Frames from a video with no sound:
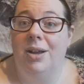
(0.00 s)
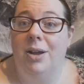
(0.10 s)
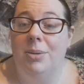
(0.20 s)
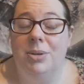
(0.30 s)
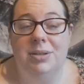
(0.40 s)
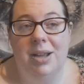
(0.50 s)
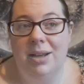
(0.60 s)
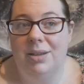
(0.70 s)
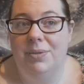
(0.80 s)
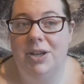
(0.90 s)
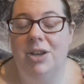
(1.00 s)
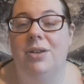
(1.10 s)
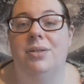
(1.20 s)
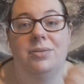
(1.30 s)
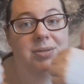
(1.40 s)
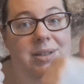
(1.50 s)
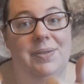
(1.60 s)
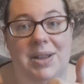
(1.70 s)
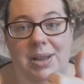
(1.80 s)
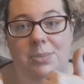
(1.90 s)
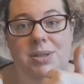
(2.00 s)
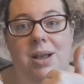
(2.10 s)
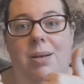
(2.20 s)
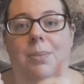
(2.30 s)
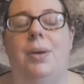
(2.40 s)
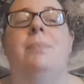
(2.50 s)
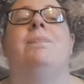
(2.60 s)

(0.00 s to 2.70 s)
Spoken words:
I hope you'll like the video, give it a thumbs up,